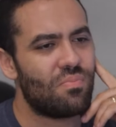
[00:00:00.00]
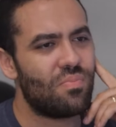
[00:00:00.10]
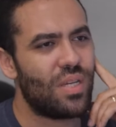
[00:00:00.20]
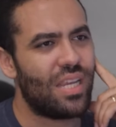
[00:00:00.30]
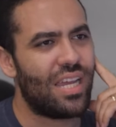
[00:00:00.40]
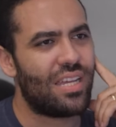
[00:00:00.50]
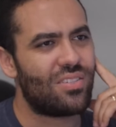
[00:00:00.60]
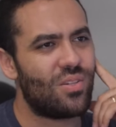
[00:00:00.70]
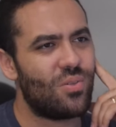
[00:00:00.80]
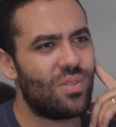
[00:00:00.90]
but yeah,
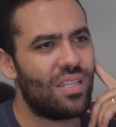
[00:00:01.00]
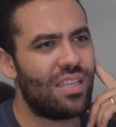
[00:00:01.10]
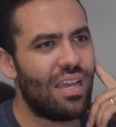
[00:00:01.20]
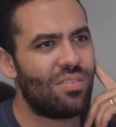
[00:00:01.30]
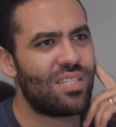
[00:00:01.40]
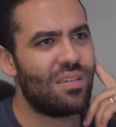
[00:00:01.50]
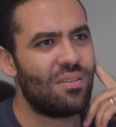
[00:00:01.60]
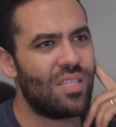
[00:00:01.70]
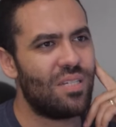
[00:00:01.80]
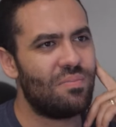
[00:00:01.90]
so that was
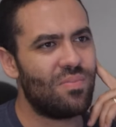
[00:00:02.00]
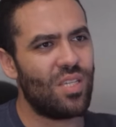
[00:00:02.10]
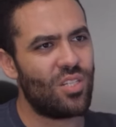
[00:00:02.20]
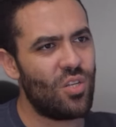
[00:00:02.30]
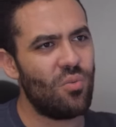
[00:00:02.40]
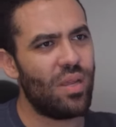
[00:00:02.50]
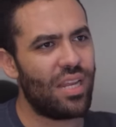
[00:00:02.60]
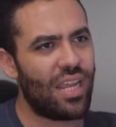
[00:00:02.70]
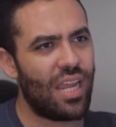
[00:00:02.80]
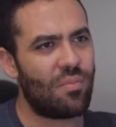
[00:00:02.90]
the the the two
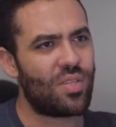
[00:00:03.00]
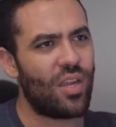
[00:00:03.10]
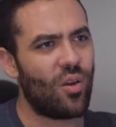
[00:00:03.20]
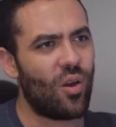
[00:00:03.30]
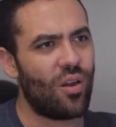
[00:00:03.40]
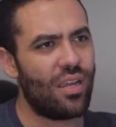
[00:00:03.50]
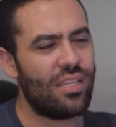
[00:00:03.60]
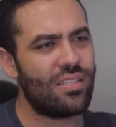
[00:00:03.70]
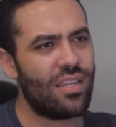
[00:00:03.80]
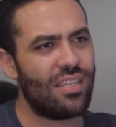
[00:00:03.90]
main camps here are
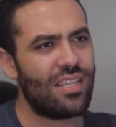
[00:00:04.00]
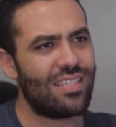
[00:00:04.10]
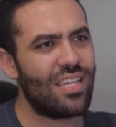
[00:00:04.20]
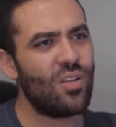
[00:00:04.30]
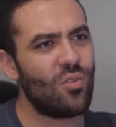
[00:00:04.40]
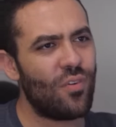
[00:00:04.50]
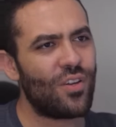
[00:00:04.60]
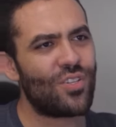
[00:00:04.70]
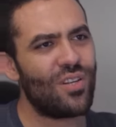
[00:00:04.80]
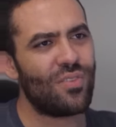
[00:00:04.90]
is is it single
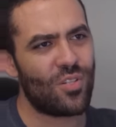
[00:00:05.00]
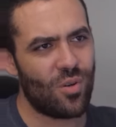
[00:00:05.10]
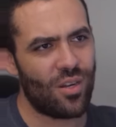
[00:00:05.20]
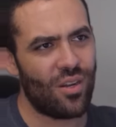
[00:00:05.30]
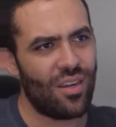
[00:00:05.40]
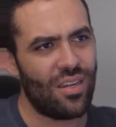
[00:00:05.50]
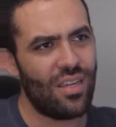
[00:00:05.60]
function of the trigger?